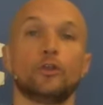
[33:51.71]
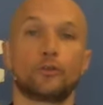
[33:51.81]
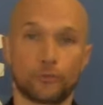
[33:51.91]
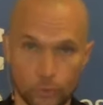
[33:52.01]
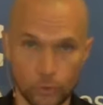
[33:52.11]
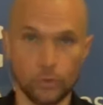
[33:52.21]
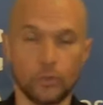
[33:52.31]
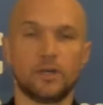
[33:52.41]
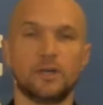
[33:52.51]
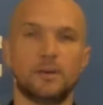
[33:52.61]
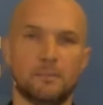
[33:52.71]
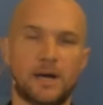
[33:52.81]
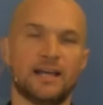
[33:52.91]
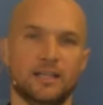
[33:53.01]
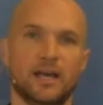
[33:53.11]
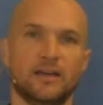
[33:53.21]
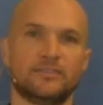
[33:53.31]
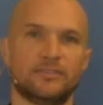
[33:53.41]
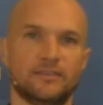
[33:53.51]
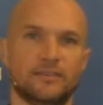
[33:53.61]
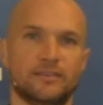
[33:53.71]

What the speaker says: through my life.